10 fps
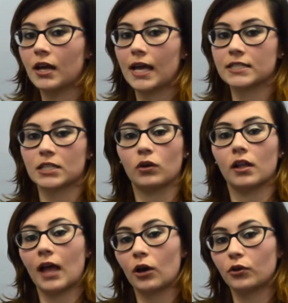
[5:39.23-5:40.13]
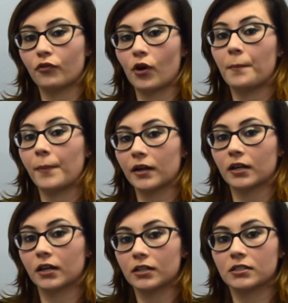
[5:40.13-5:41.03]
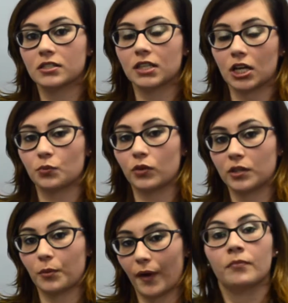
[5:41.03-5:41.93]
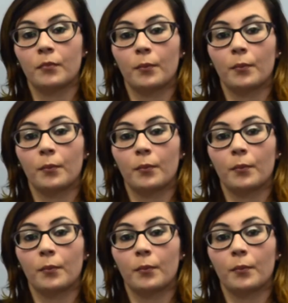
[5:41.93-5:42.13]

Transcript: as this will allow you for a better discussion with the preparer.